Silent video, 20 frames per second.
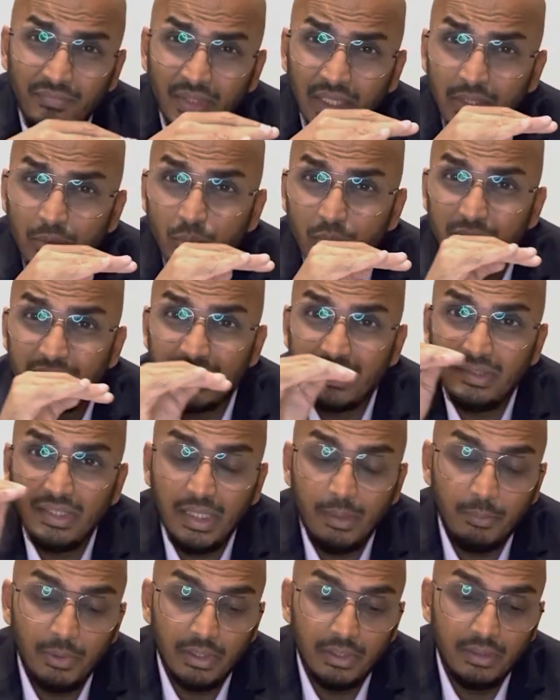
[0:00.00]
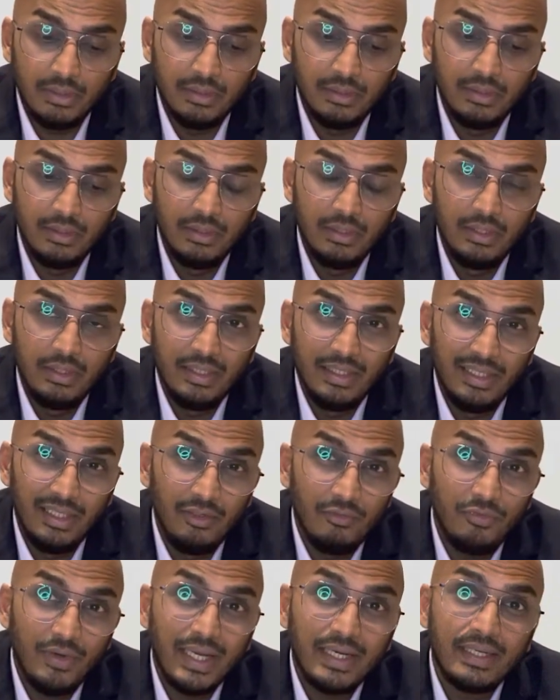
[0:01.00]
It was stable. In
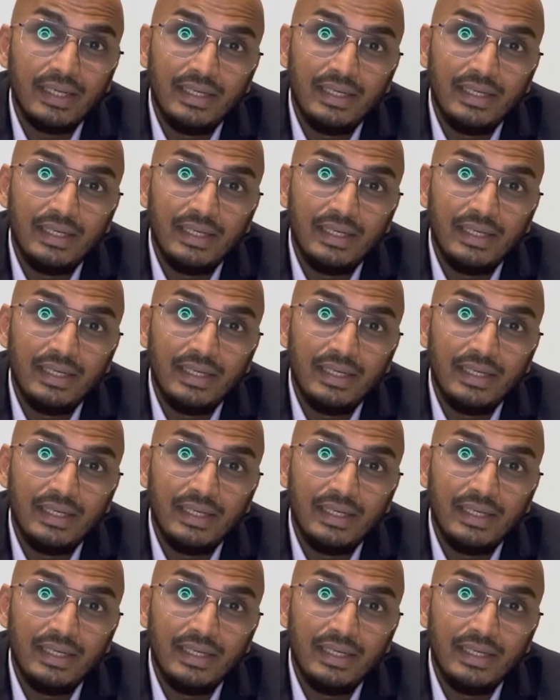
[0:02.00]
fact,